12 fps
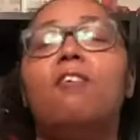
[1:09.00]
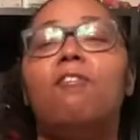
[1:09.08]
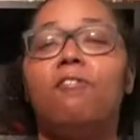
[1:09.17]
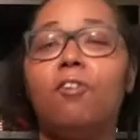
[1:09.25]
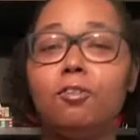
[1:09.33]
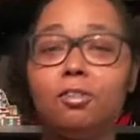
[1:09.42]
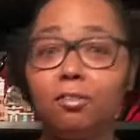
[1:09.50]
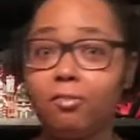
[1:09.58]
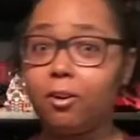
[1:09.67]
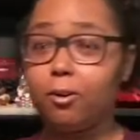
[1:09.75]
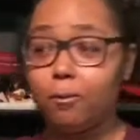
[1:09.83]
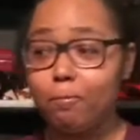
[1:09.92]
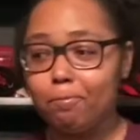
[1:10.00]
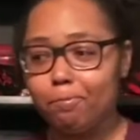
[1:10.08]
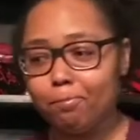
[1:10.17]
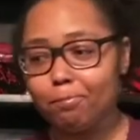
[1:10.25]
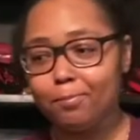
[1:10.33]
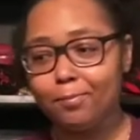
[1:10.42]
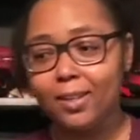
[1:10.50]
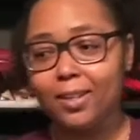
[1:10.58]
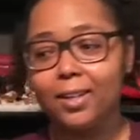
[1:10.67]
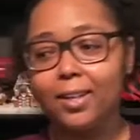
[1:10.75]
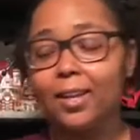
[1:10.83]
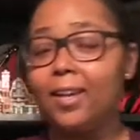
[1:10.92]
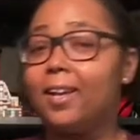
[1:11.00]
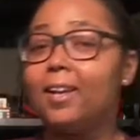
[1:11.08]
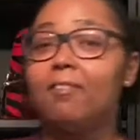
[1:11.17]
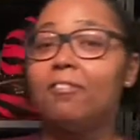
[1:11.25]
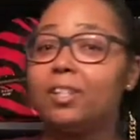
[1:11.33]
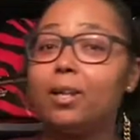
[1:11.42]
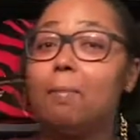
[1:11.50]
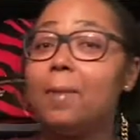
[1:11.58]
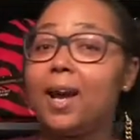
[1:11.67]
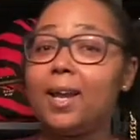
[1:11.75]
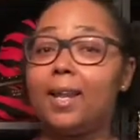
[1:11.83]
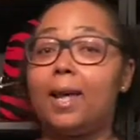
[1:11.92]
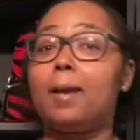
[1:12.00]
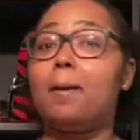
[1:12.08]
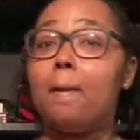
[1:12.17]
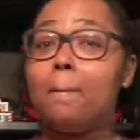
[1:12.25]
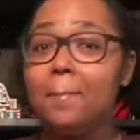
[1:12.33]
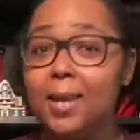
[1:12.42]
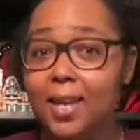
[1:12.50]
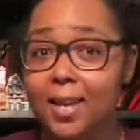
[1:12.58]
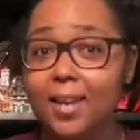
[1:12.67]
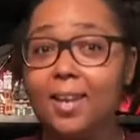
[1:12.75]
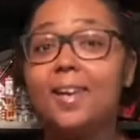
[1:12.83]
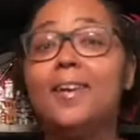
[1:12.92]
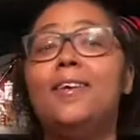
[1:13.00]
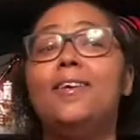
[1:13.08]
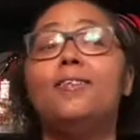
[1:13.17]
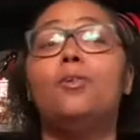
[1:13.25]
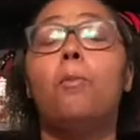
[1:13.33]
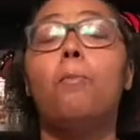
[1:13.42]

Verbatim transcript: First of all, for somebody like me, he is